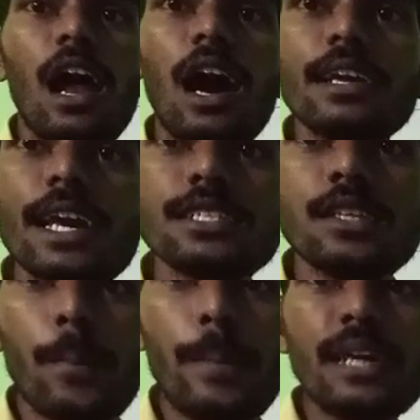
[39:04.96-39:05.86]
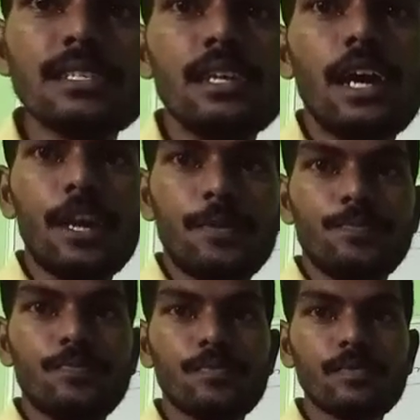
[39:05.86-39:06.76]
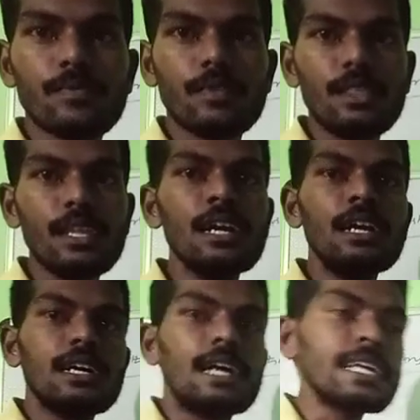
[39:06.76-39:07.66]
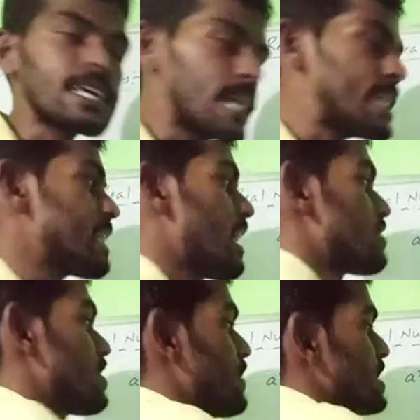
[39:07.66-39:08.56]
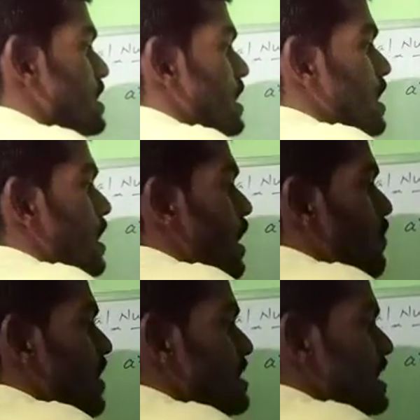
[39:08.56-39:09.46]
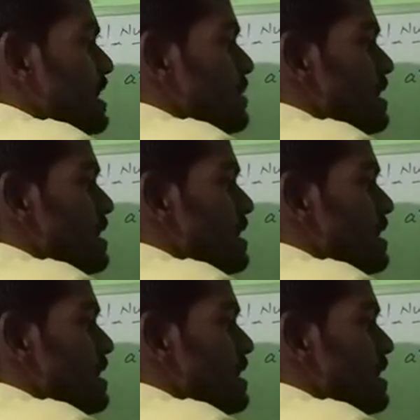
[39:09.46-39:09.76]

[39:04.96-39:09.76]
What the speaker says: log x base a. Writing also first writing